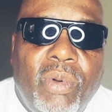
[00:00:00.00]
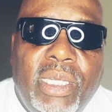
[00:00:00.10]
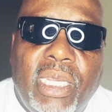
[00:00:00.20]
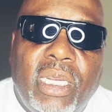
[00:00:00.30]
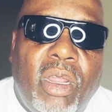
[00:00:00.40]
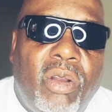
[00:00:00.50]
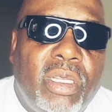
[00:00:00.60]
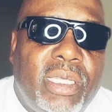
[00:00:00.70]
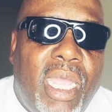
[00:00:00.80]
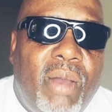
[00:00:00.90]
We did it all
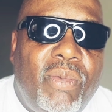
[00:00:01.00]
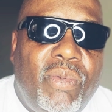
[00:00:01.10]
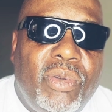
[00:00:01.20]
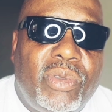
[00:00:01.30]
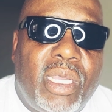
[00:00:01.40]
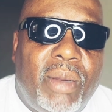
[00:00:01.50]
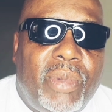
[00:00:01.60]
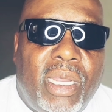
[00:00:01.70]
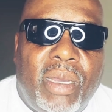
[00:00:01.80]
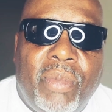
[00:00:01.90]
the time when we was
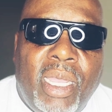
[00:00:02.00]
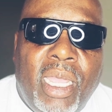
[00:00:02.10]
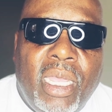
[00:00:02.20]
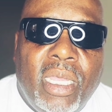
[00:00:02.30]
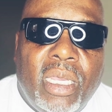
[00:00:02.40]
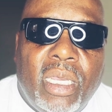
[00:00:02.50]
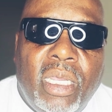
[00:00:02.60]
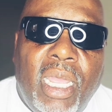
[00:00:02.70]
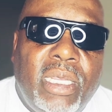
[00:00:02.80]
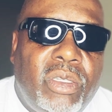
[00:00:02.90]
coming up, man.
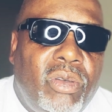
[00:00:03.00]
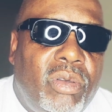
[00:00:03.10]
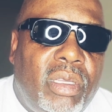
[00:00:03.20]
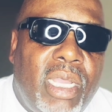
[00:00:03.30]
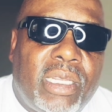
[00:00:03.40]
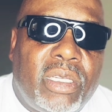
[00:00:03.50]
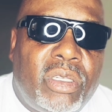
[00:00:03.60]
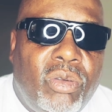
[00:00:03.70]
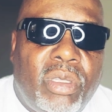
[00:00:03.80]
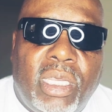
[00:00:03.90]
It ain't you got to
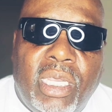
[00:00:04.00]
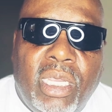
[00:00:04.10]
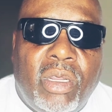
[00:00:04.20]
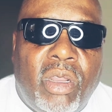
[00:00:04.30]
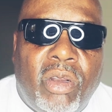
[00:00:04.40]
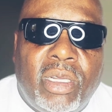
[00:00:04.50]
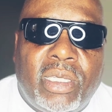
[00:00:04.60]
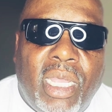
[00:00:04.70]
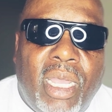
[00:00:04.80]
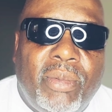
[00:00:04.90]
shoot to kill all the
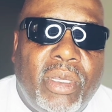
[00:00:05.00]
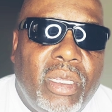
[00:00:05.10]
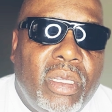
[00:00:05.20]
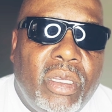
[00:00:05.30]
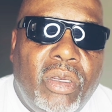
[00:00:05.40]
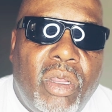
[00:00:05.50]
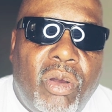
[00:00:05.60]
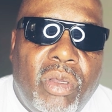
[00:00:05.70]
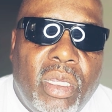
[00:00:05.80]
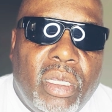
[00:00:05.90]
time. You
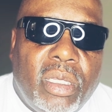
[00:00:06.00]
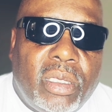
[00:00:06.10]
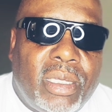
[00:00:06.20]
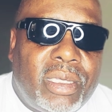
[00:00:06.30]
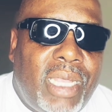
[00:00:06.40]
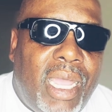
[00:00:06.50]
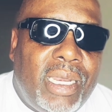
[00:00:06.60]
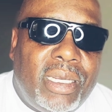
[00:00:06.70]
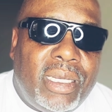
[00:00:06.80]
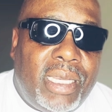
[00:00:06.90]
know, the sight
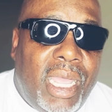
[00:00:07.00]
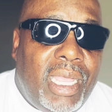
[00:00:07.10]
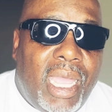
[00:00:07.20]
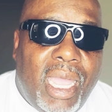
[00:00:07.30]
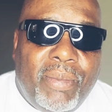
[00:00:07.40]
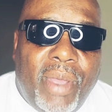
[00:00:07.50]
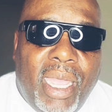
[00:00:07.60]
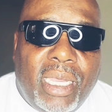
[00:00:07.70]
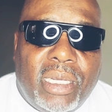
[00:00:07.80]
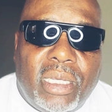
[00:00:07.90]
of the day gang
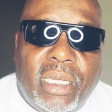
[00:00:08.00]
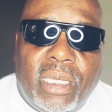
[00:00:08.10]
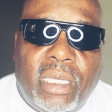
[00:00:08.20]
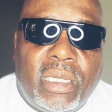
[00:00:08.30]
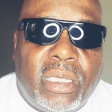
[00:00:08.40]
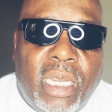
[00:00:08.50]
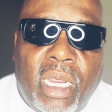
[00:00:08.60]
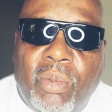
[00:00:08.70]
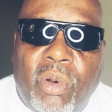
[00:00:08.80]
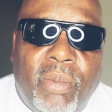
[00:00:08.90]
banging is
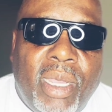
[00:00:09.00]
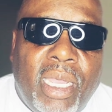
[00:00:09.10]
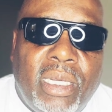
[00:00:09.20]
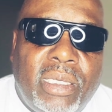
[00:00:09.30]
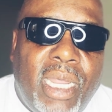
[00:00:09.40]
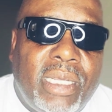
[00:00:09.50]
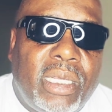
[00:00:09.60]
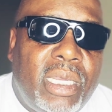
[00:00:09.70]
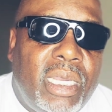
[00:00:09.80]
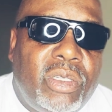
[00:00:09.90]
terrible, man. It's not to
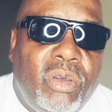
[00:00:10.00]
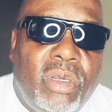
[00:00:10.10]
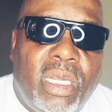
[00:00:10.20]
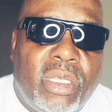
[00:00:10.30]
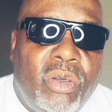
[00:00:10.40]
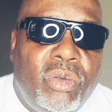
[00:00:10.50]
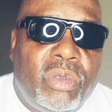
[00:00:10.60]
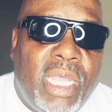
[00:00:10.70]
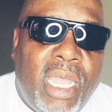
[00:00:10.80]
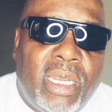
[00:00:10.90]
cut you young dudes
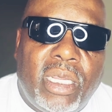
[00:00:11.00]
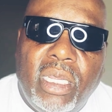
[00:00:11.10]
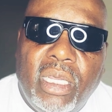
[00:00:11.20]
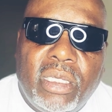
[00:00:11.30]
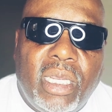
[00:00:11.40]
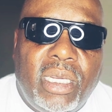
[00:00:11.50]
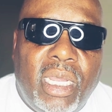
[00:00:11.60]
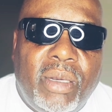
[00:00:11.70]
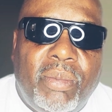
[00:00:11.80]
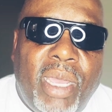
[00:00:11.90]
down or say
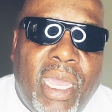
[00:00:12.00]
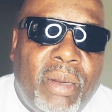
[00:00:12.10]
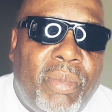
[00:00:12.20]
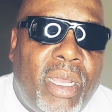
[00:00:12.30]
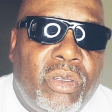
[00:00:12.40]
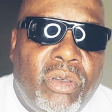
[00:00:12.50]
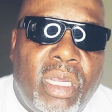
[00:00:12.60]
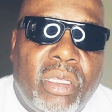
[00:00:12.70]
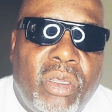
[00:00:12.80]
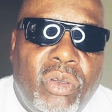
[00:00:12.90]
nothing bad about you
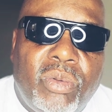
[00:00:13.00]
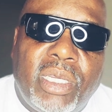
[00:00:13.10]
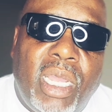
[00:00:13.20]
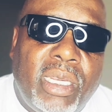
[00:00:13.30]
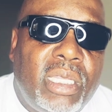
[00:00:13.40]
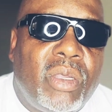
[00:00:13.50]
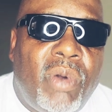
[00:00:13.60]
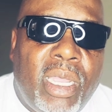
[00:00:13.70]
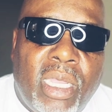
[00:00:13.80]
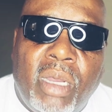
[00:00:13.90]
young dudes, but y'all need to
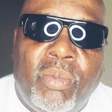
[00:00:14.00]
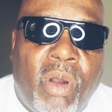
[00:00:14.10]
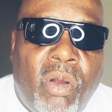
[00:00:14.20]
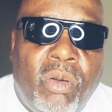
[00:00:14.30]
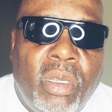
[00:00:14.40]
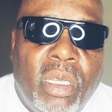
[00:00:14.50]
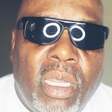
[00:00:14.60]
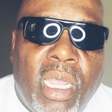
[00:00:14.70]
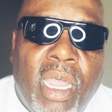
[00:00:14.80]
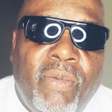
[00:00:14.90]
wake up, bro.
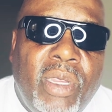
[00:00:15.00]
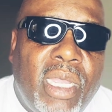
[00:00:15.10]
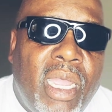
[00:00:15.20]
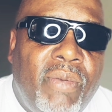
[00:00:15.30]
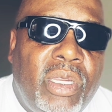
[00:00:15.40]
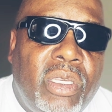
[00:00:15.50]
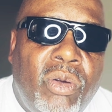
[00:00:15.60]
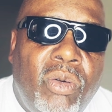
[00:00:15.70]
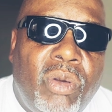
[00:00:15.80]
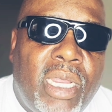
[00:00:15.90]
Every
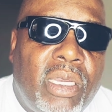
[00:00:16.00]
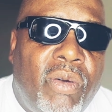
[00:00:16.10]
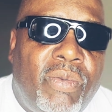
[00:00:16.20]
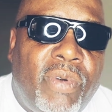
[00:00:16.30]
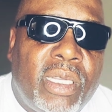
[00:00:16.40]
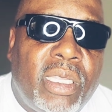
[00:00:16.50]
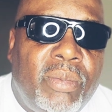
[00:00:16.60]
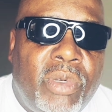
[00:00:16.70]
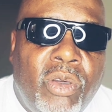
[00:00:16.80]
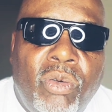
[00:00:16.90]
dude ain't no fucked
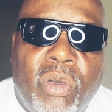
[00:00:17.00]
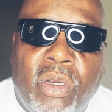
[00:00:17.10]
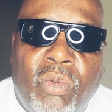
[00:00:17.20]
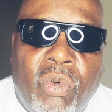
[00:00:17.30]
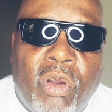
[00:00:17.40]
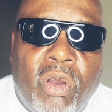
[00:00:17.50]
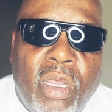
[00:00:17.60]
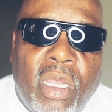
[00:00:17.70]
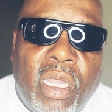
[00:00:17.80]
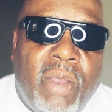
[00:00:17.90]
up dude in the world.
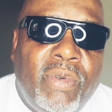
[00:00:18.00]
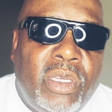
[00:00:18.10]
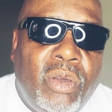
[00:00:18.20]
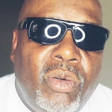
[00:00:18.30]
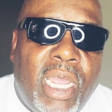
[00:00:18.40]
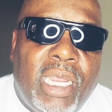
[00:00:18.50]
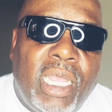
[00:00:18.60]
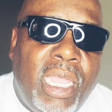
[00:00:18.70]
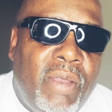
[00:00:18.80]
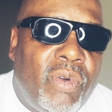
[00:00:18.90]
Every dude ain't
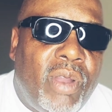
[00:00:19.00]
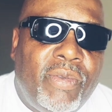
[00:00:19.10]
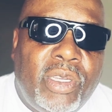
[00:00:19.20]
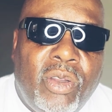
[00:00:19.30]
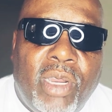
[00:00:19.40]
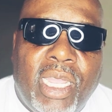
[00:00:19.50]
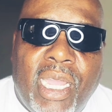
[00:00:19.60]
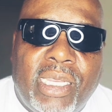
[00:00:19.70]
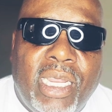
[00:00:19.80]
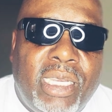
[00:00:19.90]
evil. Every dude ain't
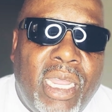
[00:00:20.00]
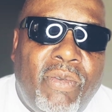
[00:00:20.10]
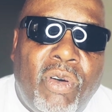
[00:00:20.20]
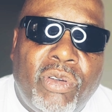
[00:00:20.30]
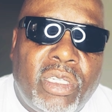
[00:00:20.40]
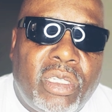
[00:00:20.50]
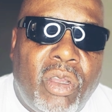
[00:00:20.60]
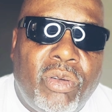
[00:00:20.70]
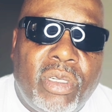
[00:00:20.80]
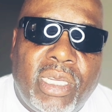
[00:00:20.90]
got that devil on his
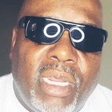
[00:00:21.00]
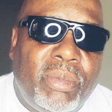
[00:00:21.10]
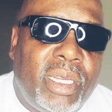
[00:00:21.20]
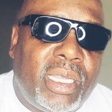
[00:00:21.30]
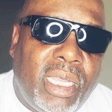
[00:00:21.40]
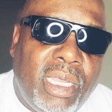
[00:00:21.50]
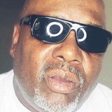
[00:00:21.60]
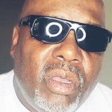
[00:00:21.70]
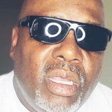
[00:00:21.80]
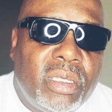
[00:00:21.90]
shoulder telling him to
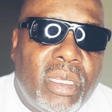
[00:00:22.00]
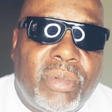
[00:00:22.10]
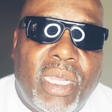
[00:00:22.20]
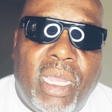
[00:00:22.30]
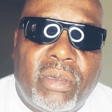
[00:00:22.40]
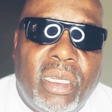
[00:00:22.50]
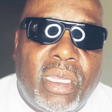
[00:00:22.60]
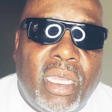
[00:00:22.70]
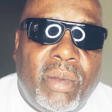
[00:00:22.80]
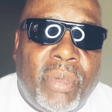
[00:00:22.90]
kill. Sometimes
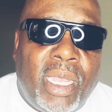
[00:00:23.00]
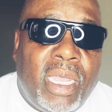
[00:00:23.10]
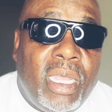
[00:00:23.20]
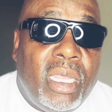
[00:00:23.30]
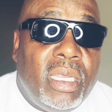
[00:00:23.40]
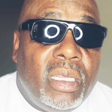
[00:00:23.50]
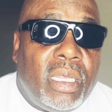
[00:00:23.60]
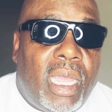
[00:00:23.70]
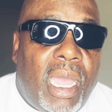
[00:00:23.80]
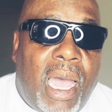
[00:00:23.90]
look up, man.
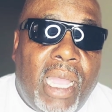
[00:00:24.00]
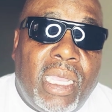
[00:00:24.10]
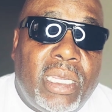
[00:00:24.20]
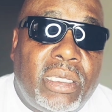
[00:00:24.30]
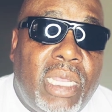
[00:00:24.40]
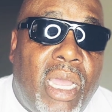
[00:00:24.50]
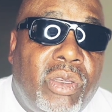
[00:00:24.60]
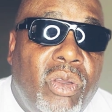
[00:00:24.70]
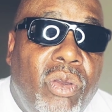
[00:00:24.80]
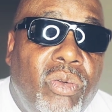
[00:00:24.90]
I guess y'all
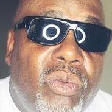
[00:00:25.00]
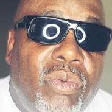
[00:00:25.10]
dudes